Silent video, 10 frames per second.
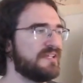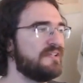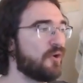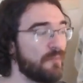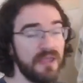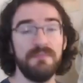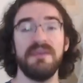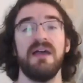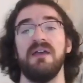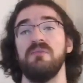or maybe
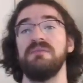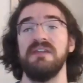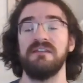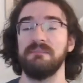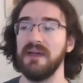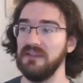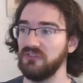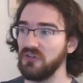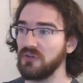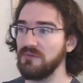I update my
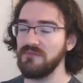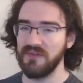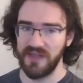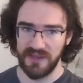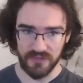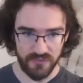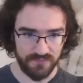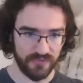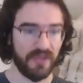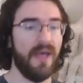Docker file to
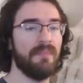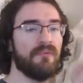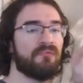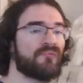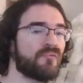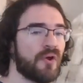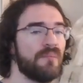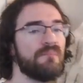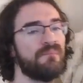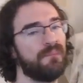put
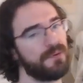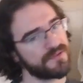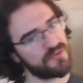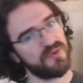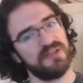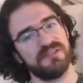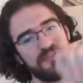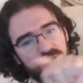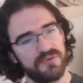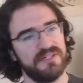from Postgres
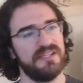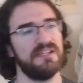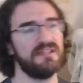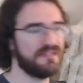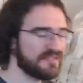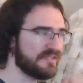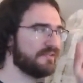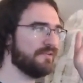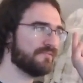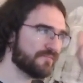13 instead
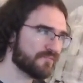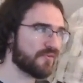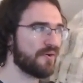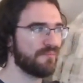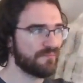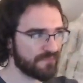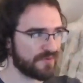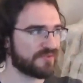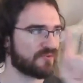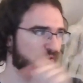of from
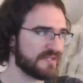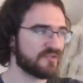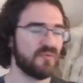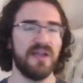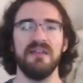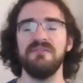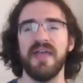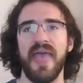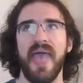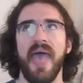Postgres 12.
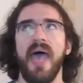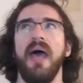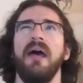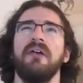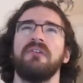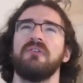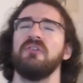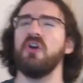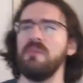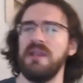So
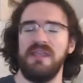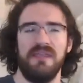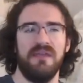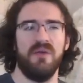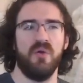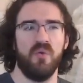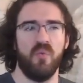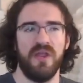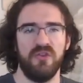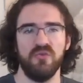normally,
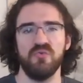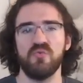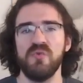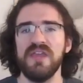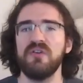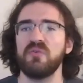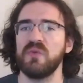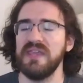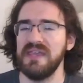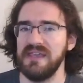when you
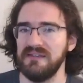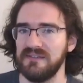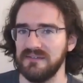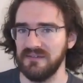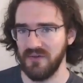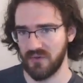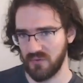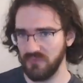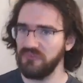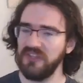recreate a
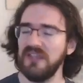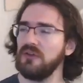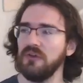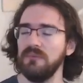container,